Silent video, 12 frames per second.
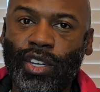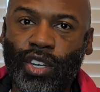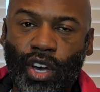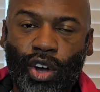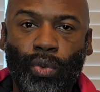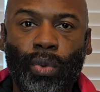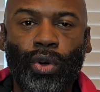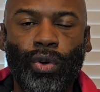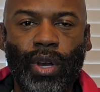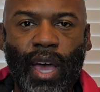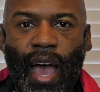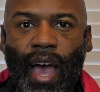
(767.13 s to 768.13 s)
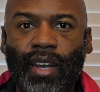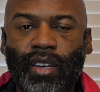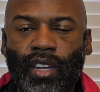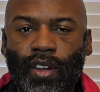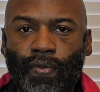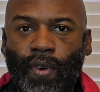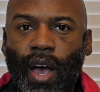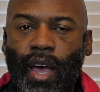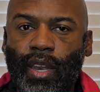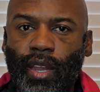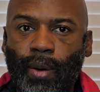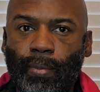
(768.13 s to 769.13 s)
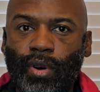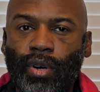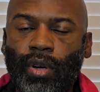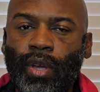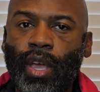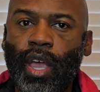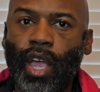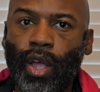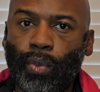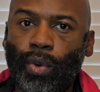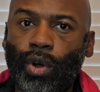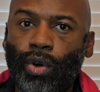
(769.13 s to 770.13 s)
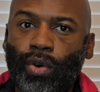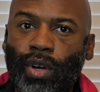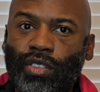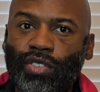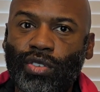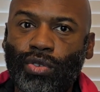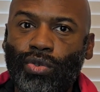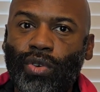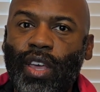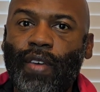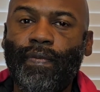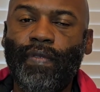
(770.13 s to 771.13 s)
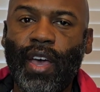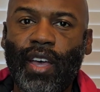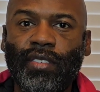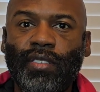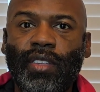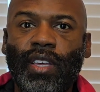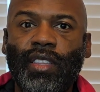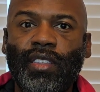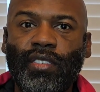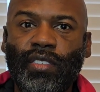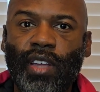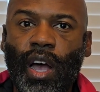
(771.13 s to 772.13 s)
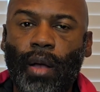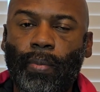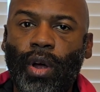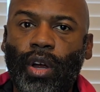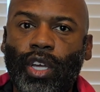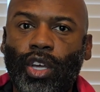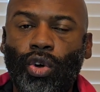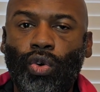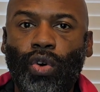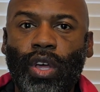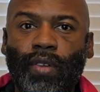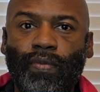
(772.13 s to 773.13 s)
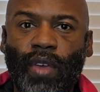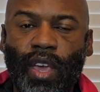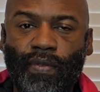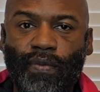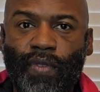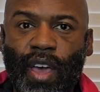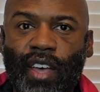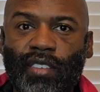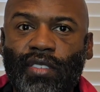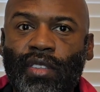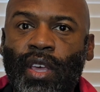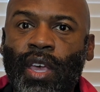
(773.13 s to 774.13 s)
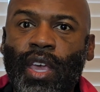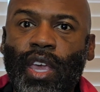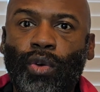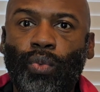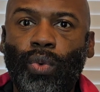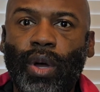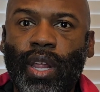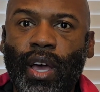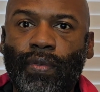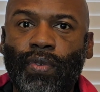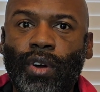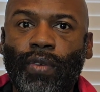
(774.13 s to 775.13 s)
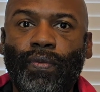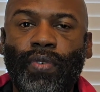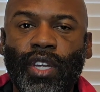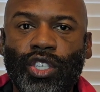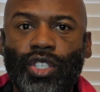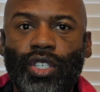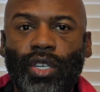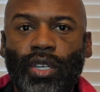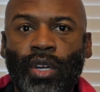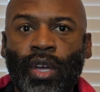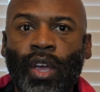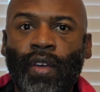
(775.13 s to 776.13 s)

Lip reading: No, we're going to identify a number and we're going to invest in the stock market or invest in whatever venture